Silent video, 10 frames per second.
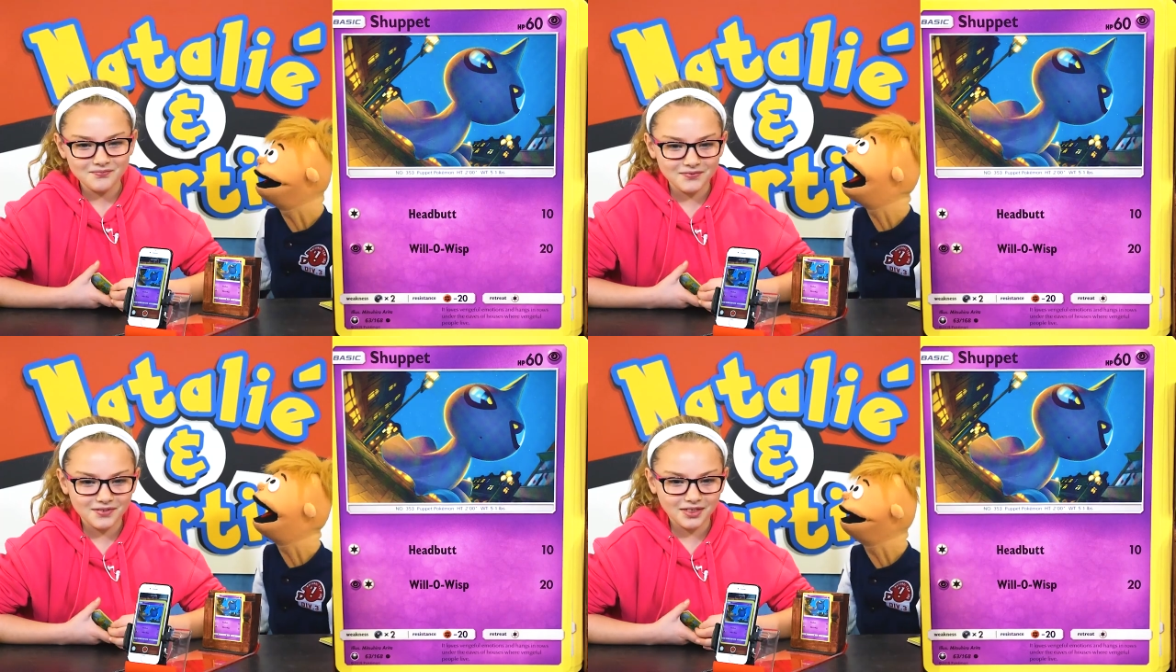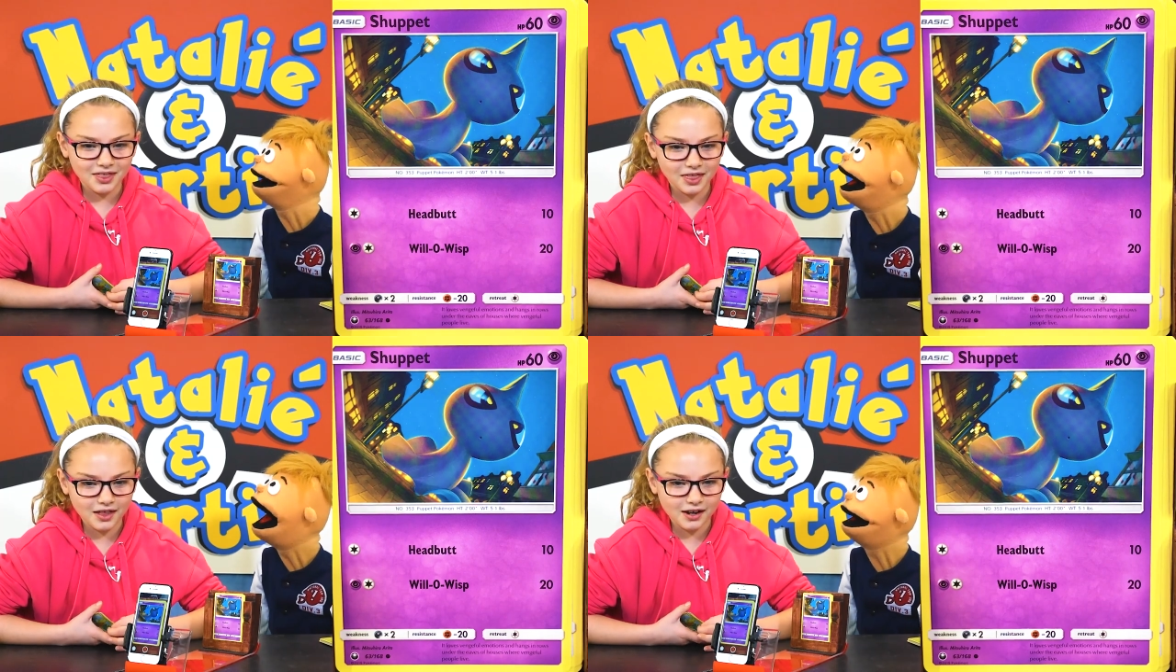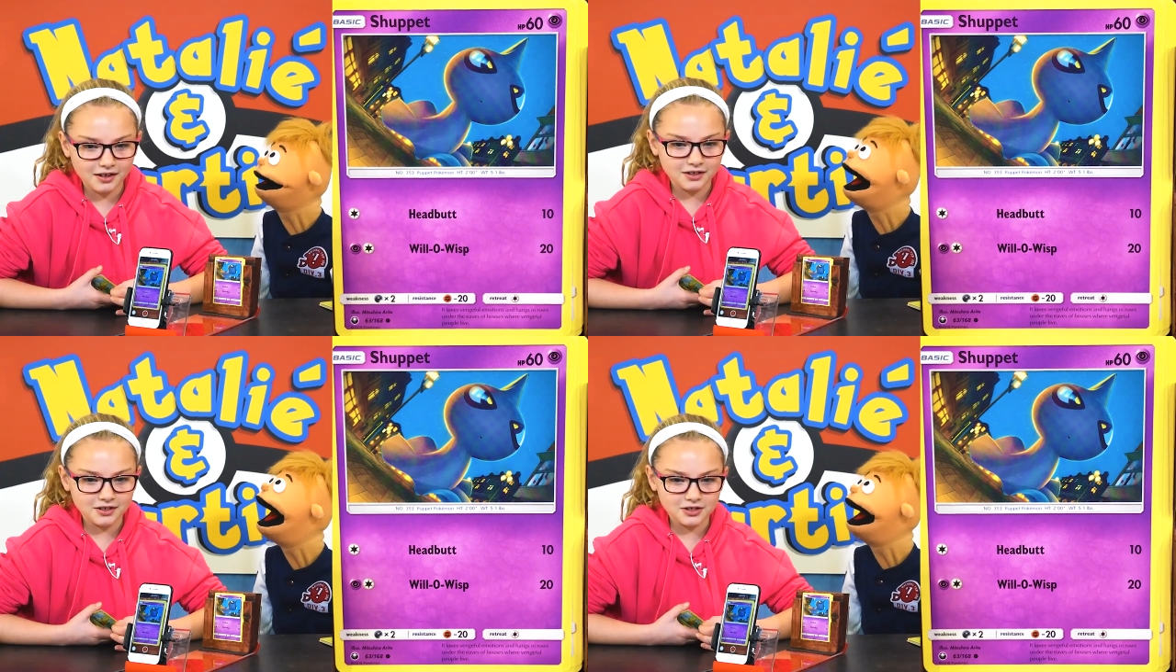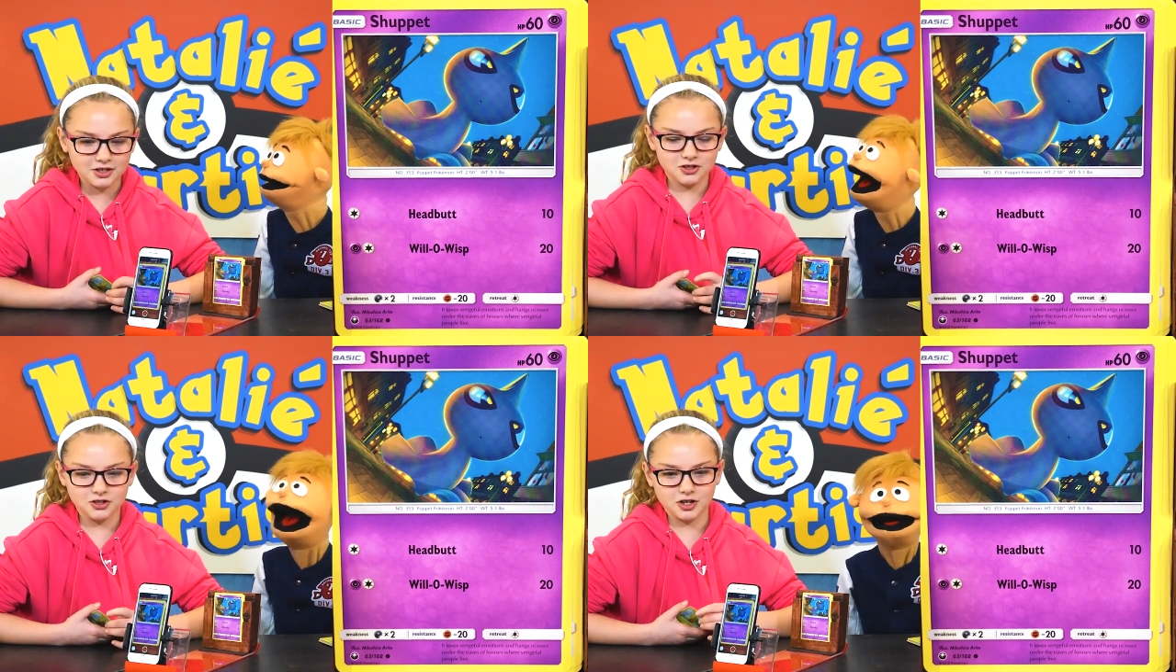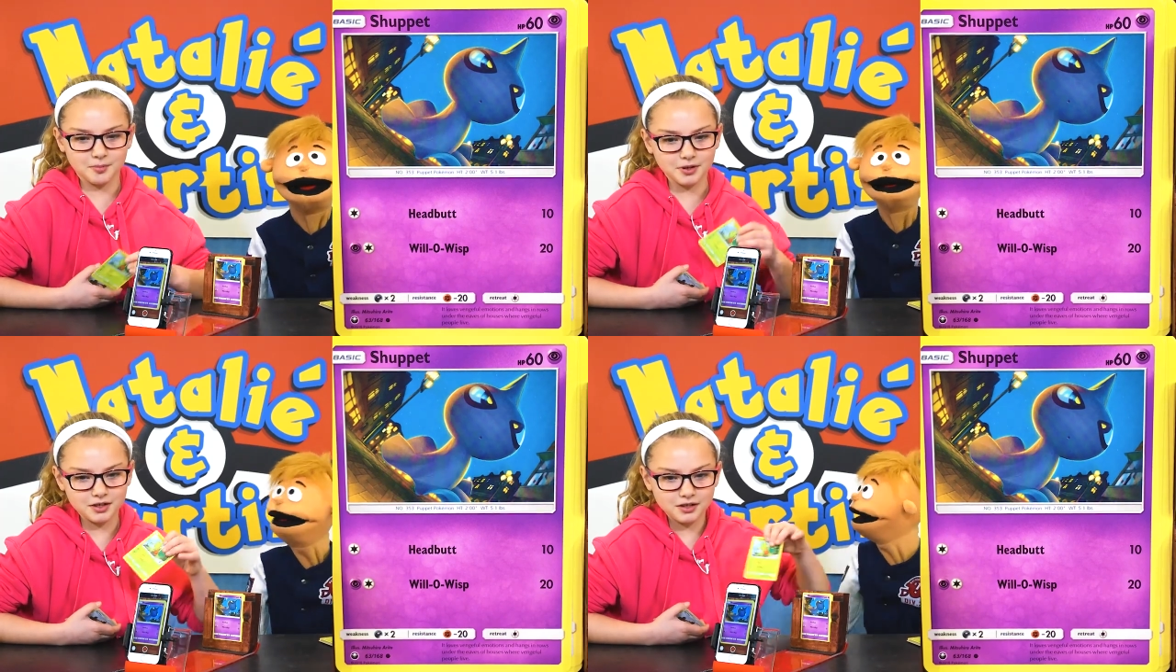All right. And then we got a, a shot
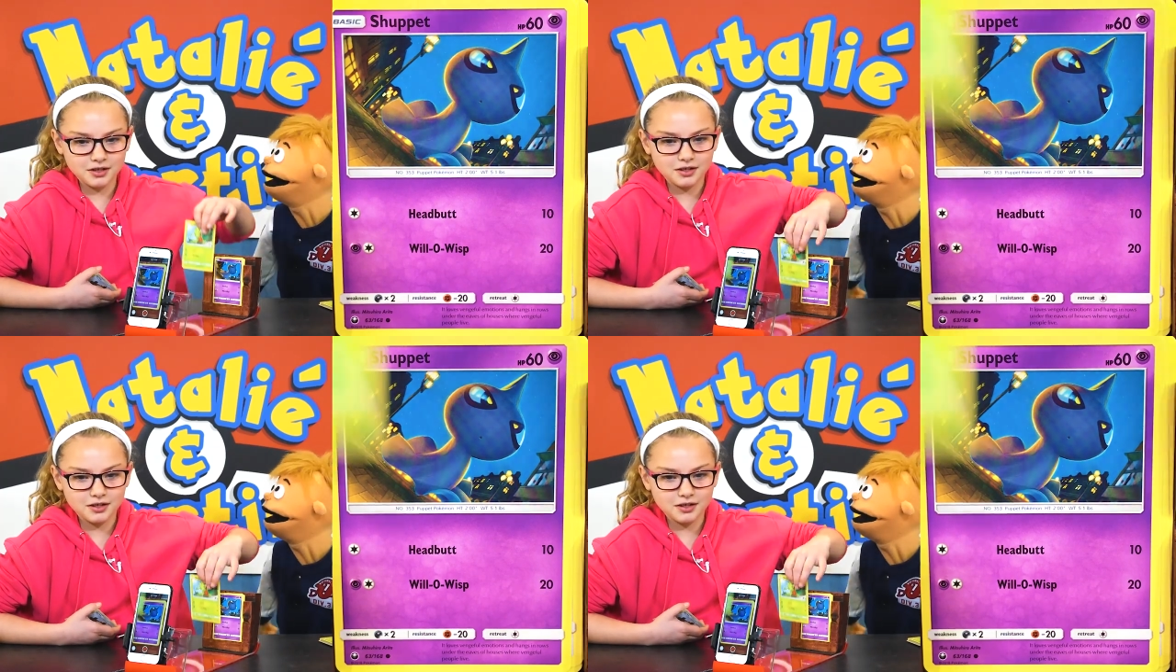put.